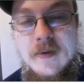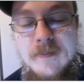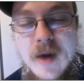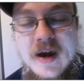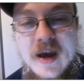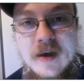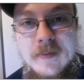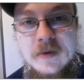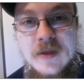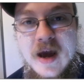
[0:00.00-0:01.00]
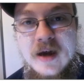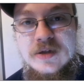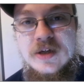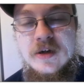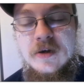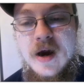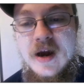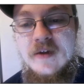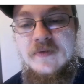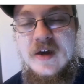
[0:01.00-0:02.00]
Miami last year
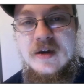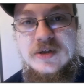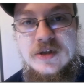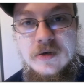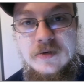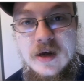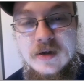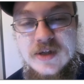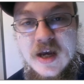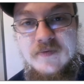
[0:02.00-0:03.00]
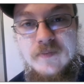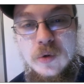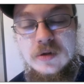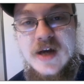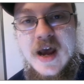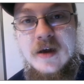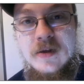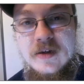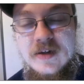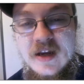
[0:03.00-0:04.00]
and this year does have more
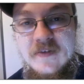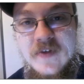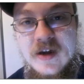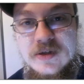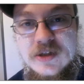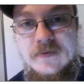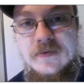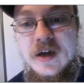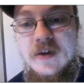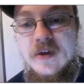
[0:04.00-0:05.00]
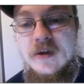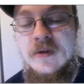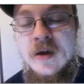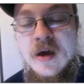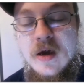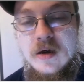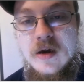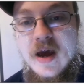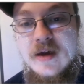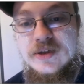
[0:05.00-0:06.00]
talent defensively than
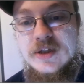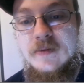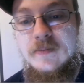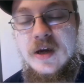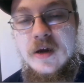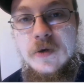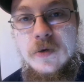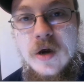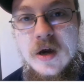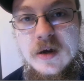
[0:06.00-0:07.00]
SMU.